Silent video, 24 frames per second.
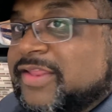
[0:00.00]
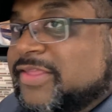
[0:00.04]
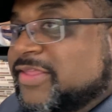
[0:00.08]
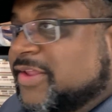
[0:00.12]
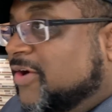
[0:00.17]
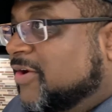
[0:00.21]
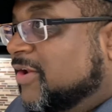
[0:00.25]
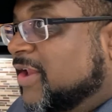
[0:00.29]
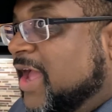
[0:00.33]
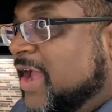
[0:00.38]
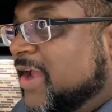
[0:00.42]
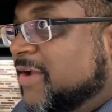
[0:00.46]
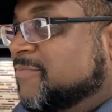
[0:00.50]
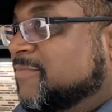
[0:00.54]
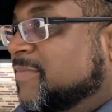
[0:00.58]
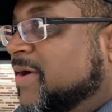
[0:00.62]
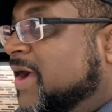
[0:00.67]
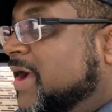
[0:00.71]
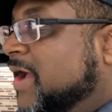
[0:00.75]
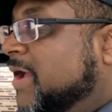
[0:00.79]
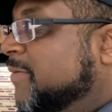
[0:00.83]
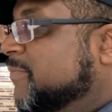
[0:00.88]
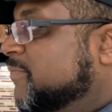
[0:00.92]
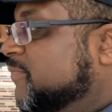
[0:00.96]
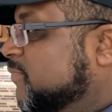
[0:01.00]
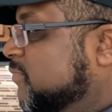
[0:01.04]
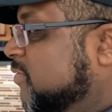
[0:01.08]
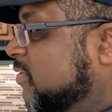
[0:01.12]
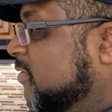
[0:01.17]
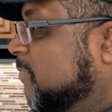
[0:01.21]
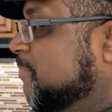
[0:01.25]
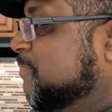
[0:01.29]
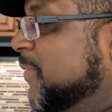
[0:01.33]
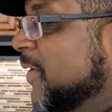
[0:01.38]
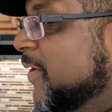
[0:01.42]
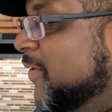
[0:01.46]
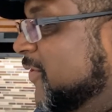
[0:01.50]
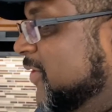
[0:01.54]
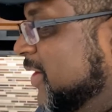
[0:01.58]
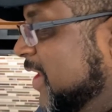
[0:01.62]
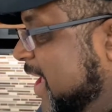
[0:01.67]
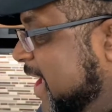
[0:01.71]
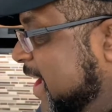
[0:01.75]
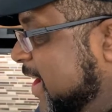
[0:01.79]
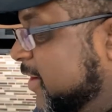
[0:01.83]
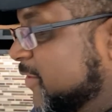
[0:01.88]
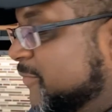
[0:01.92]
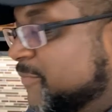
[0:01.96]
They're like my
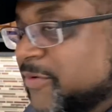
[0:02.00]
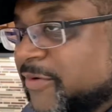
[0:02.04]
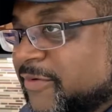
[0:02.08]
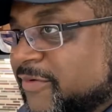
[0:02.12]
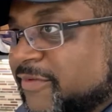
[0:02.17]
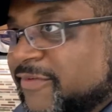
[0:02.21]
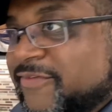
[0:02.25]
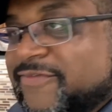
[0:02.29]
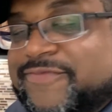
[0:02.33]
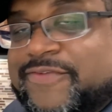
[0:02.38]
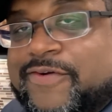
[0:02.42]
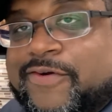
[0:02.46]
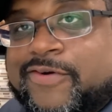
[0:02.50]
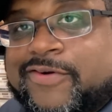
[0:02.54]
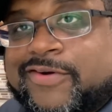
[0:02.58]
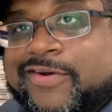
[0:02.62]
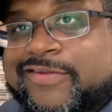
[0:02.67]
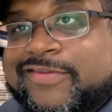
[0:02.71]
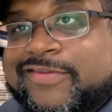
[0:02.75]
spirit animal as far as